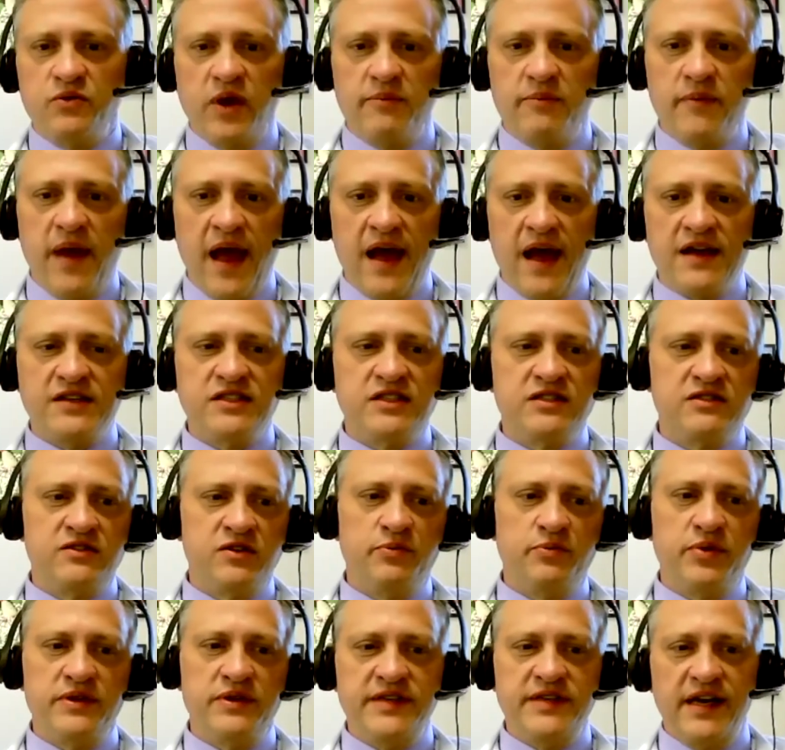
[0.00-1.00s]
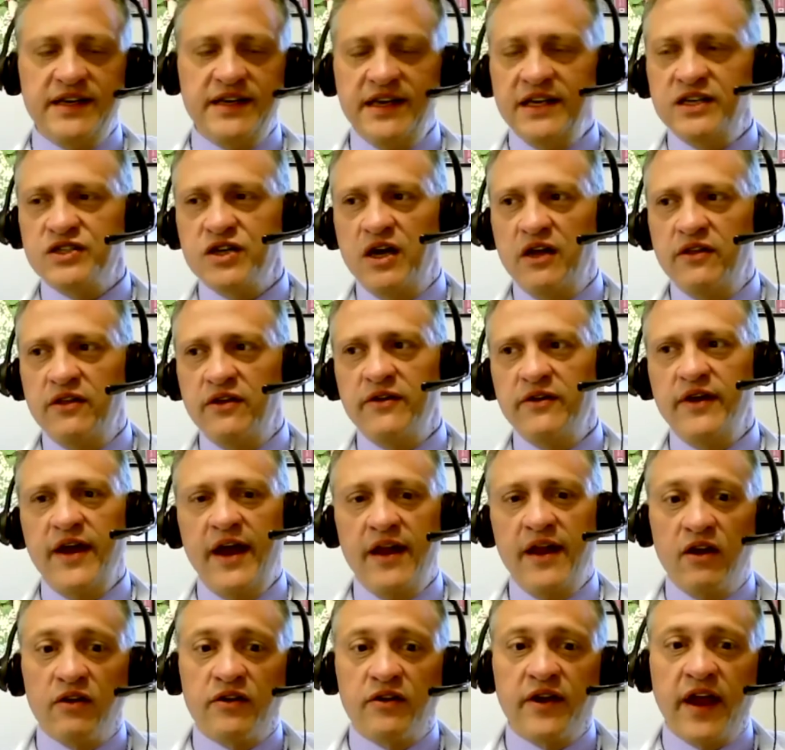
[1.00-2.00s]
masks to protect each other
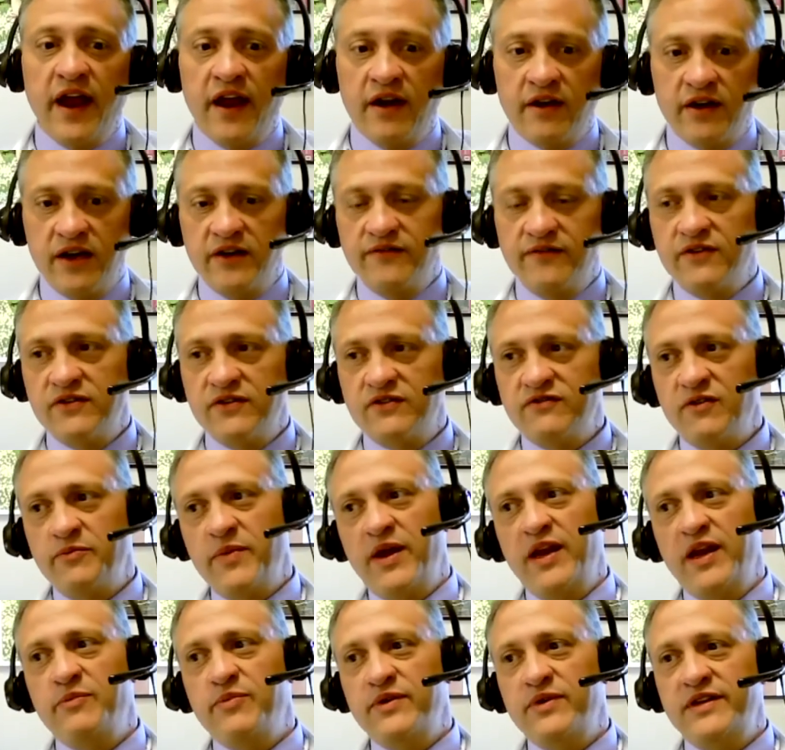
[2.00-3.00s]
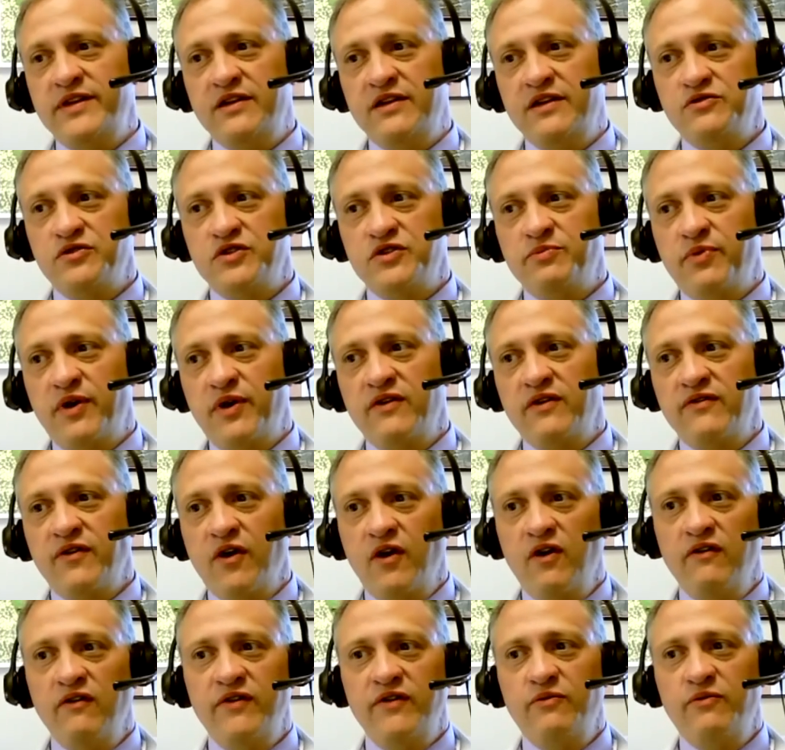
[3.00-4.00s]
and our caregivers from any potential spread of
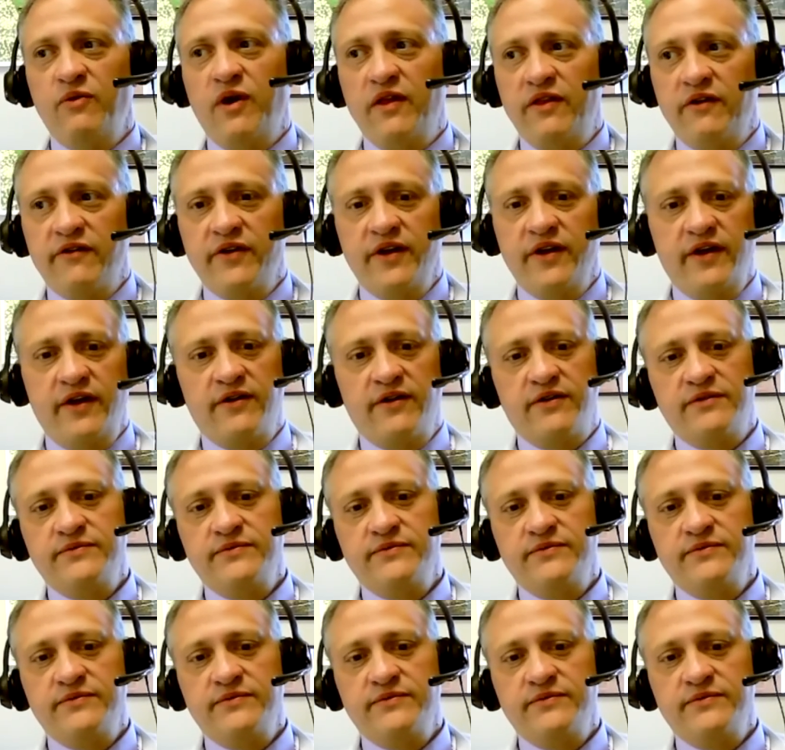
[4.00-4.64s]
COVID while they're here.